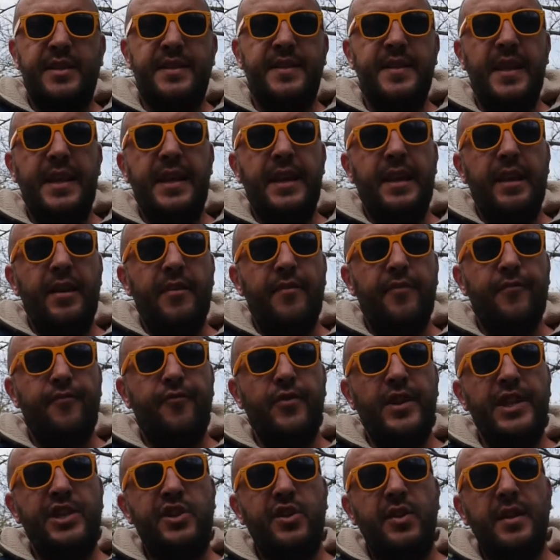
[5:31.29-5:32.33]
as sink,
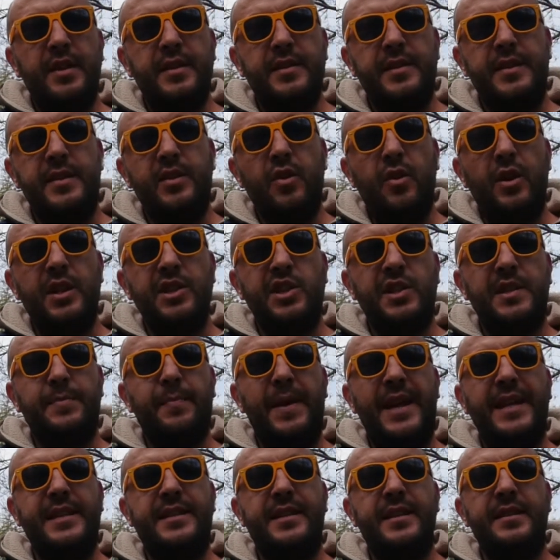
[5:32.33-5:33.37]
fridge, storage
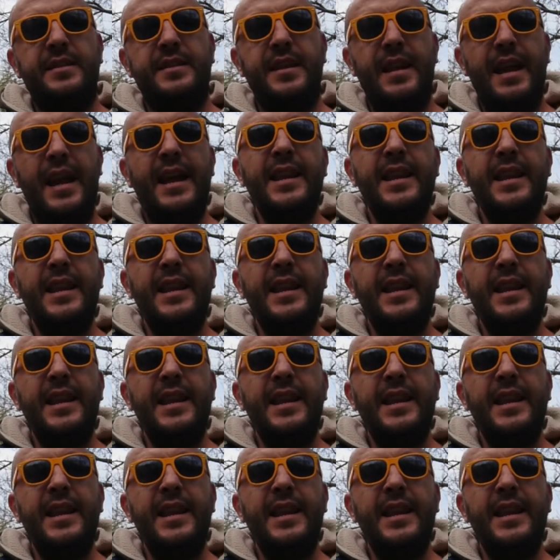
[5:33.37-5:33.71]
spaces